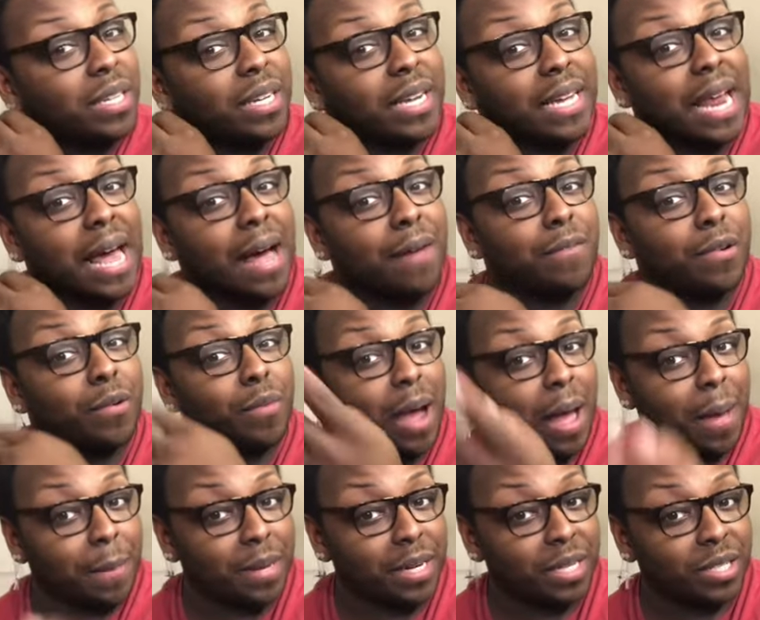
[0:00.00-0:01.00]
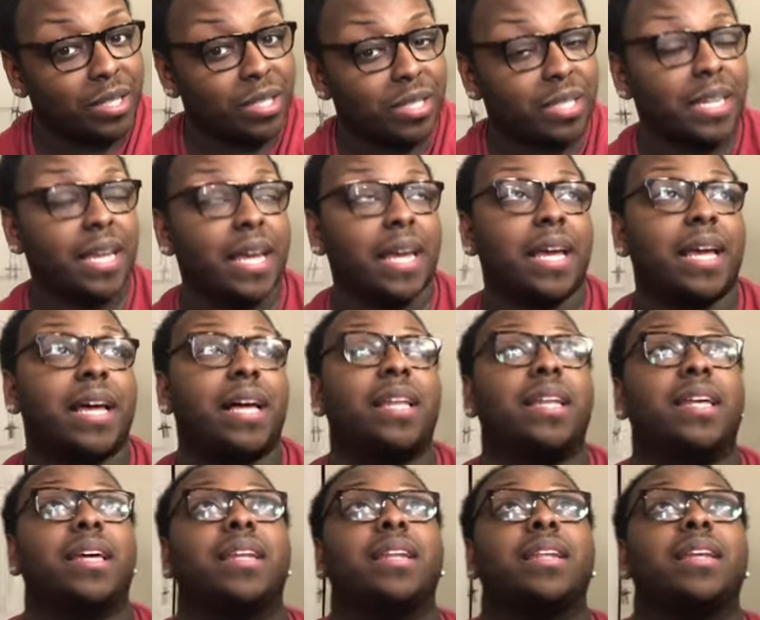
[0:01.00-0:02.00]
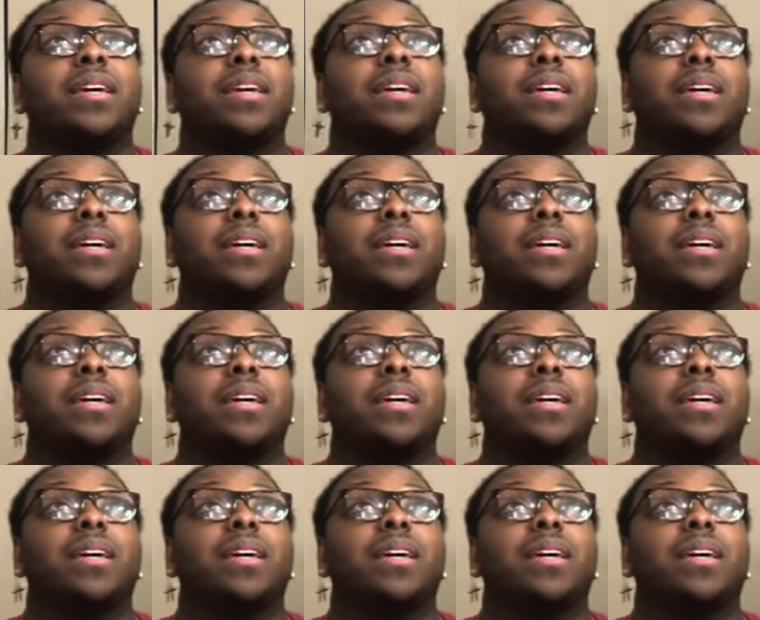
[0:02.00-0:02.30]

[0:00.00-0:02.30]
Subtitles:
looking out for Robin and Gizelle and